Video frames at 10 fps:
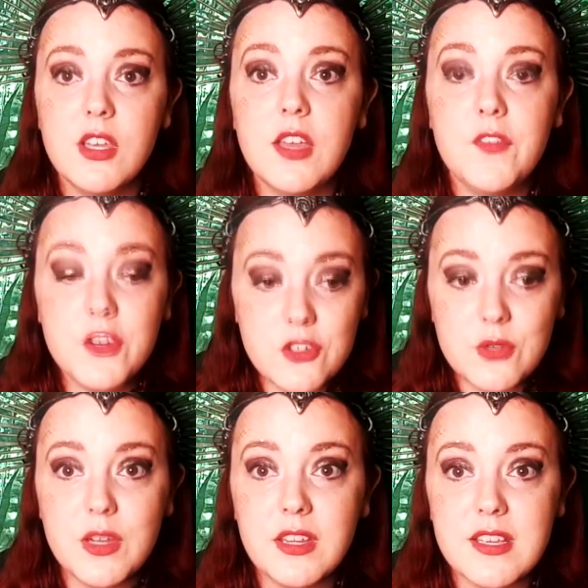If you're
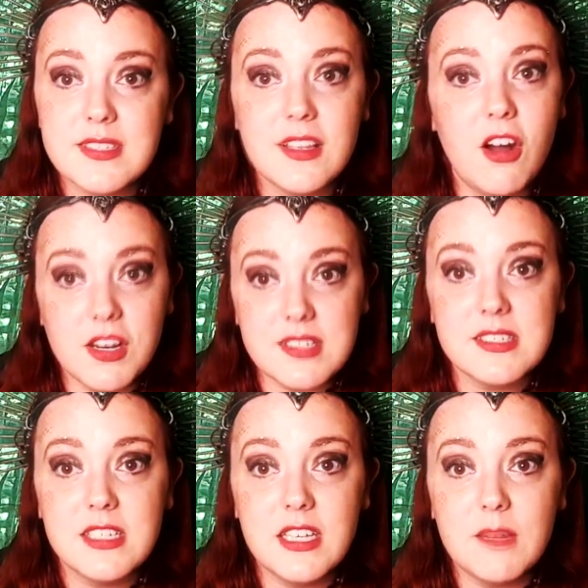doing this,
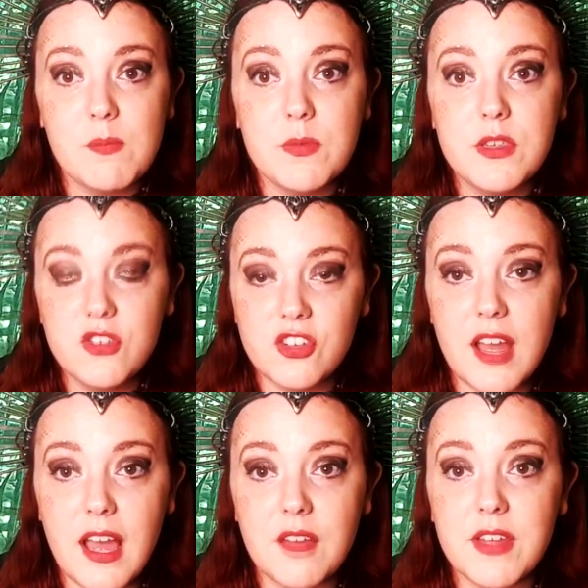honestly, you should
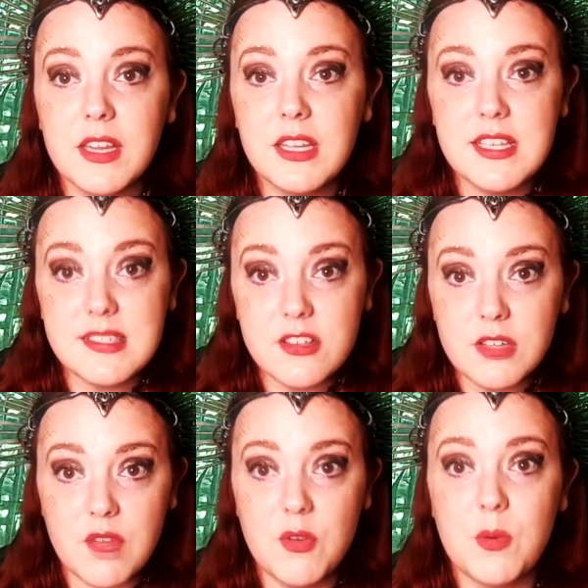have at least your
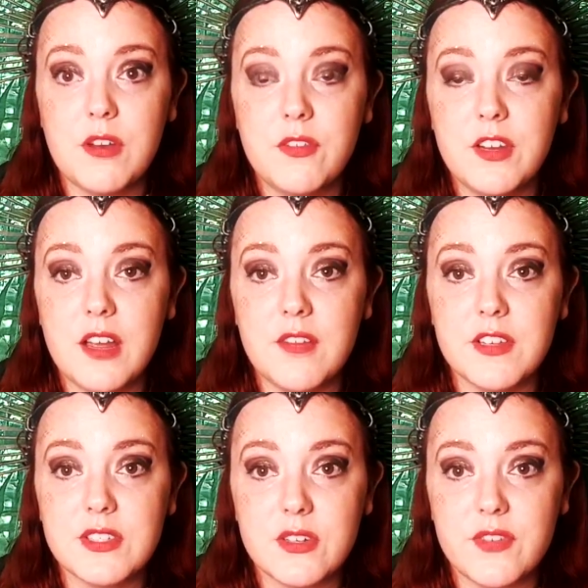level 1
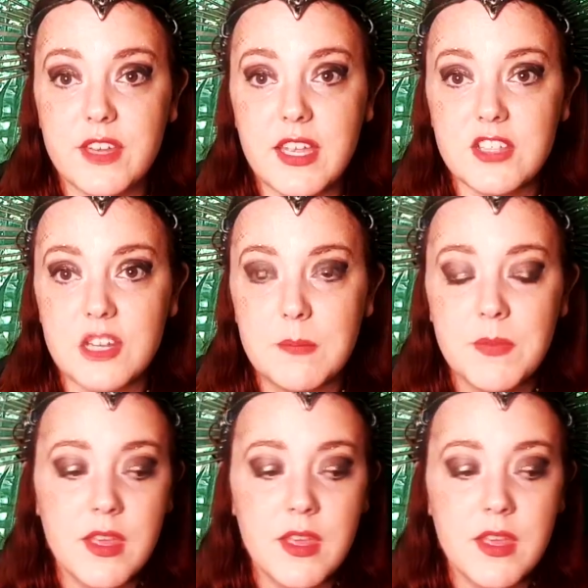freediving certification.